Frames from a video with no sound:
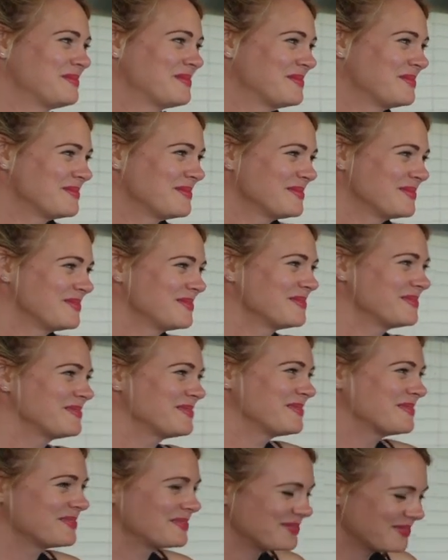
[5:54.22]

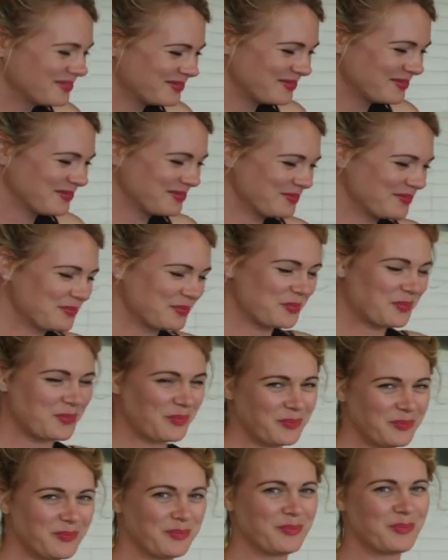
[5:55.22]

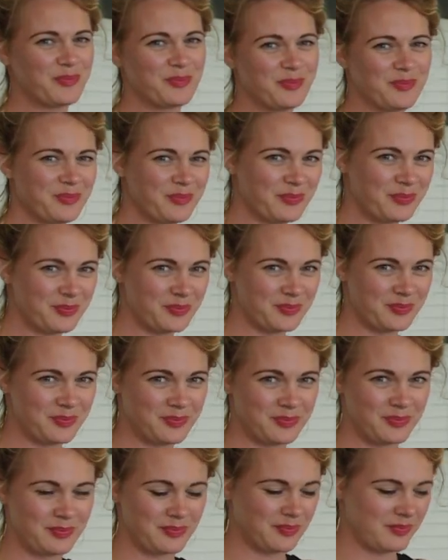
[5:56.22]

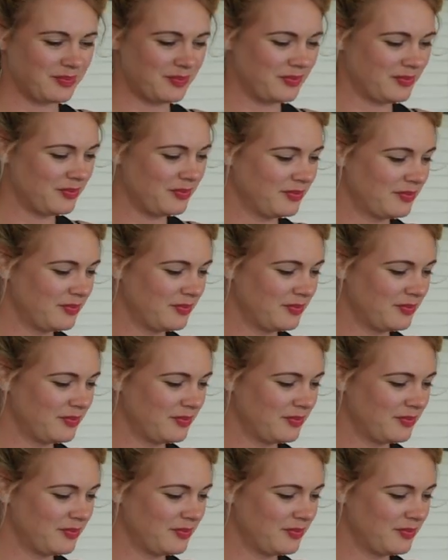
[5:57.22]
No words are spoken by the person on screen.